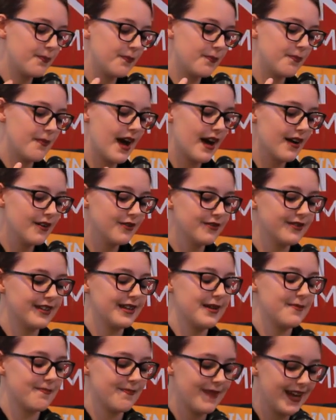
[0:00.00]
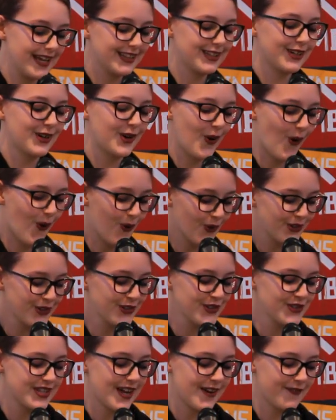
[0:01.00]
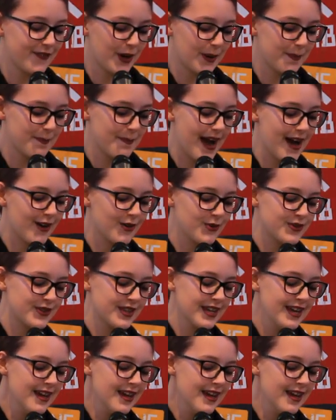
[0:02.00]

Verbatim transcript: mouth, it made the corners of her mouth